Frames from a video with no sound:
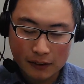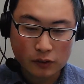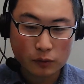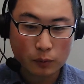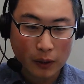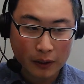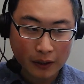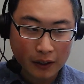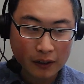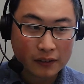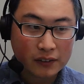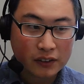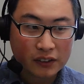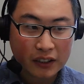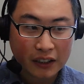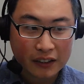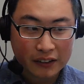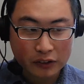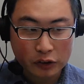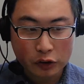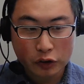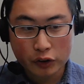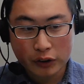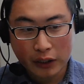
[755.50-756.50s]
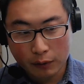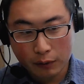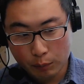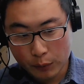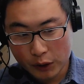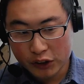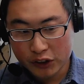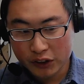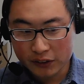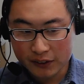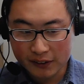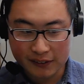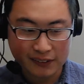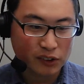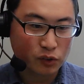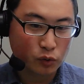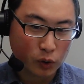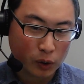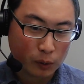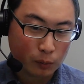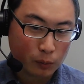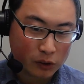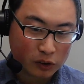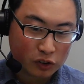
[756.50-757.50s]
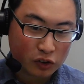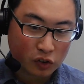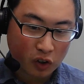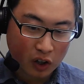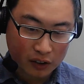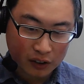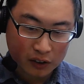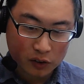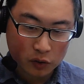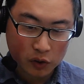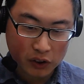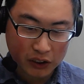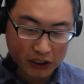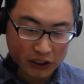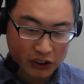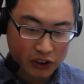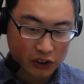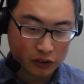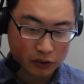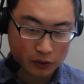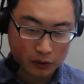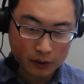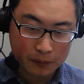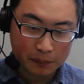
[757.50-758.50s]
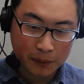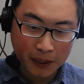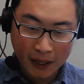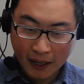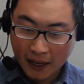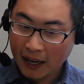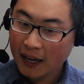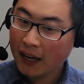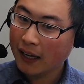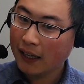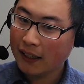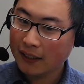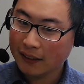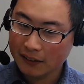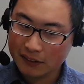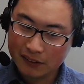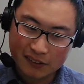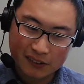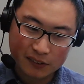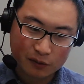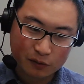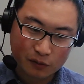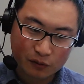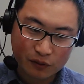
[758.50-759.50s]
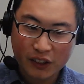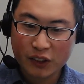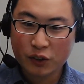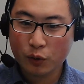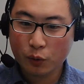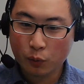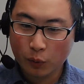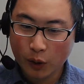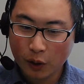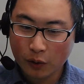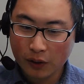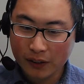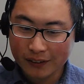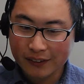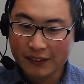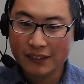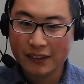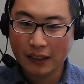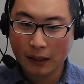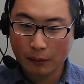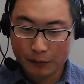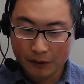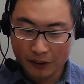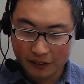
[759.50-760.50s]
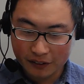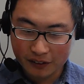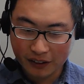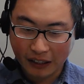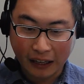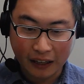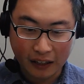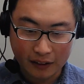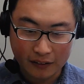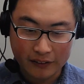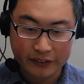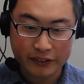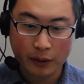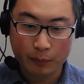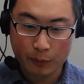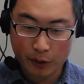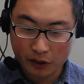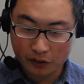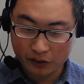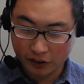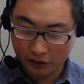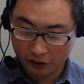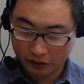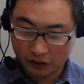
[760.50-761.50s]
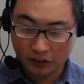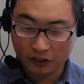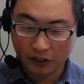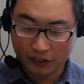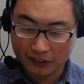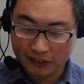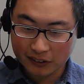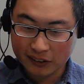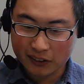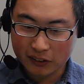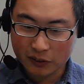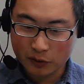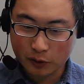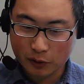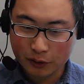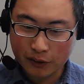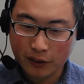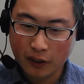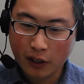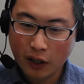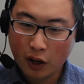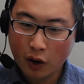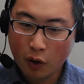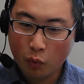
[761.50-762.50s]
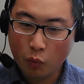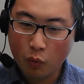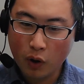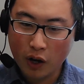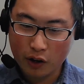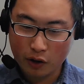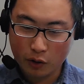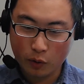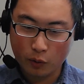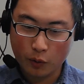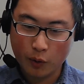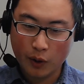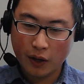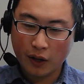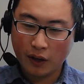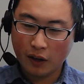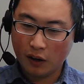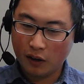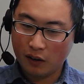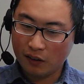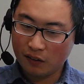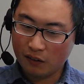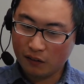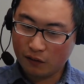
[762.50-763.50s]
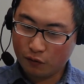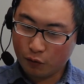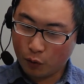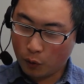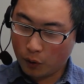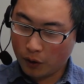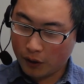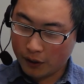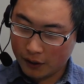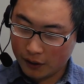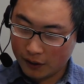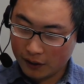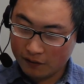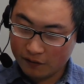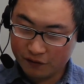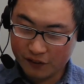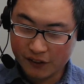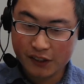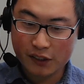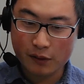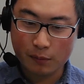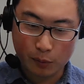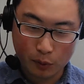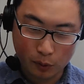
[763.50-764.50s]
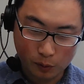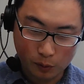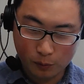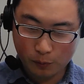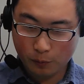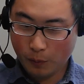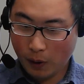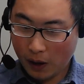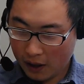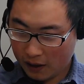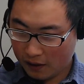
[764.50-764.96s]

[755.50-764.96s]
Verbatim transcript: That's why actually I should have mentioned this Kramers-Kronig relationship is very well accepted in semiconductor industry, while for visible